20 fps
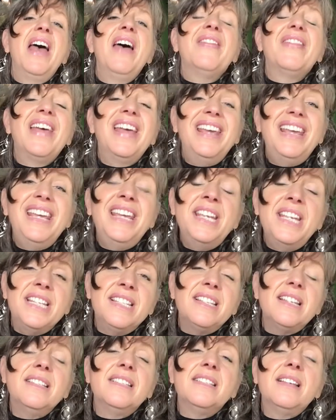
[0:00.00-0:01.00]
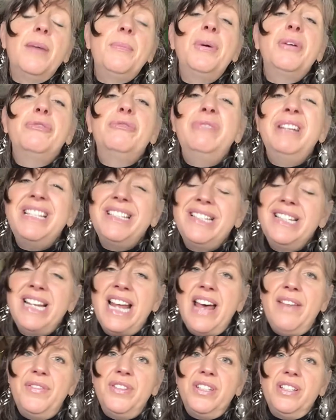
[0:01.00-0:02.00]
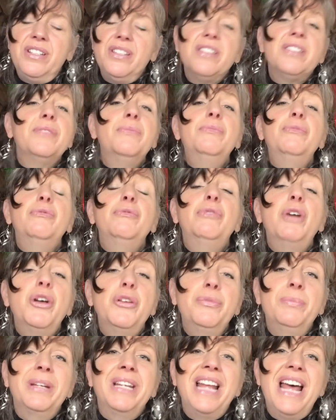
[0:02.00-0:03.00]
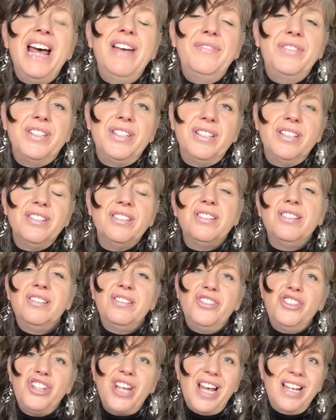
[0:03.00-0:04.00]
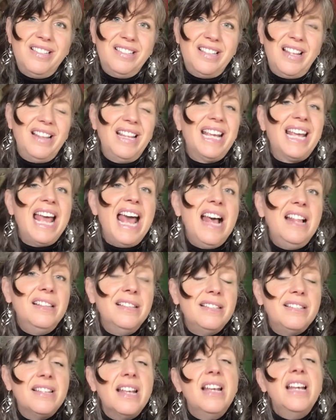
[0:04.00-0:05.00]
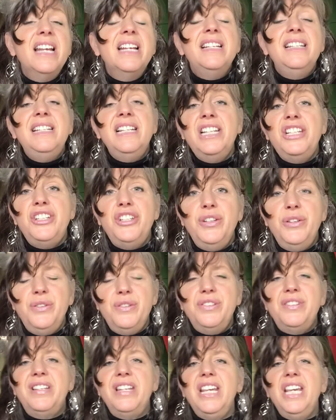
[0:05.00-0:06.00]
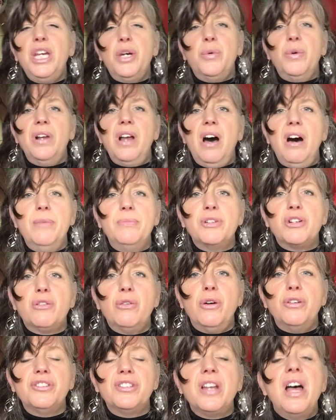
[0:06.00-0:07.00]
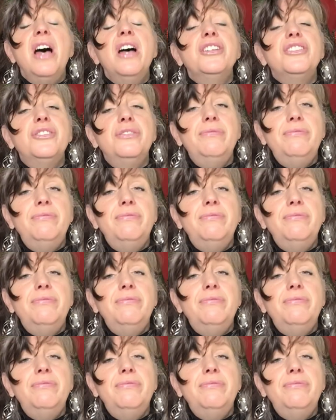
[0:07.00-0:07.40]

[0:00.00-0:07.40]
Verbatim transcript: There is some written evidence, some Roman evidence, to suggest that the Celts did use the equal armed cross to